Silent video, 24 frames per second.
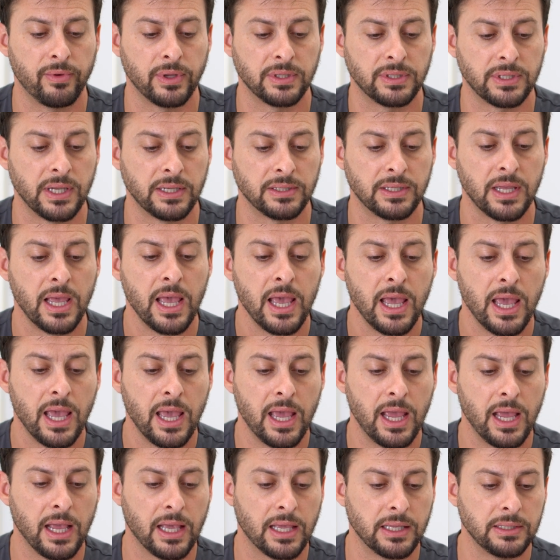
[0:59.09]
It says
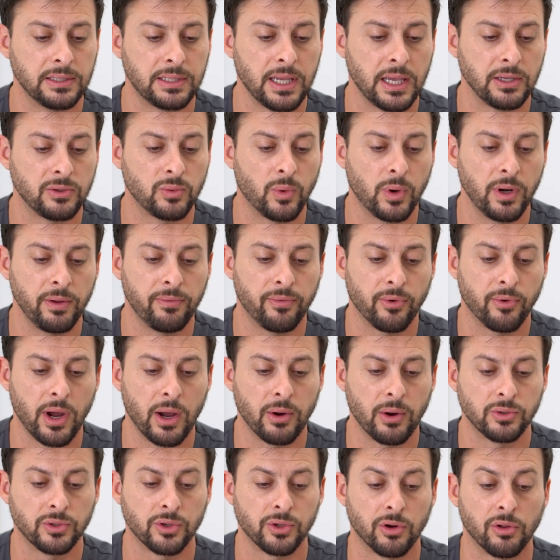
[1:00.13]
it can take 24
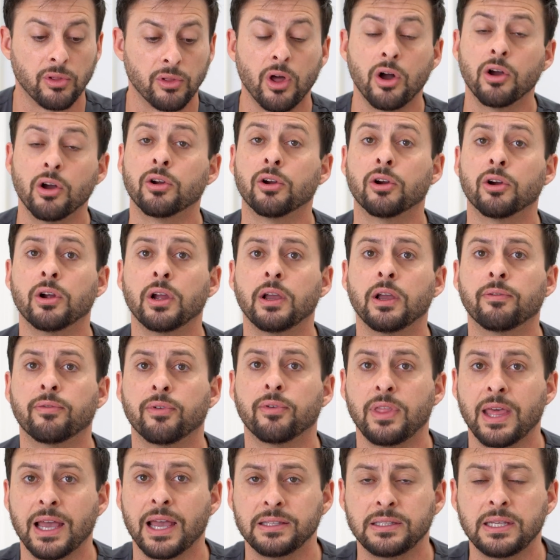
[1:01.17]
hours or longer for
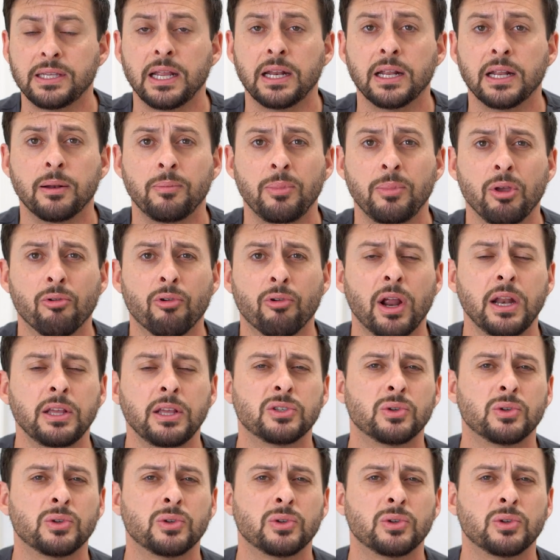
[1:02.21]
that data to be ready.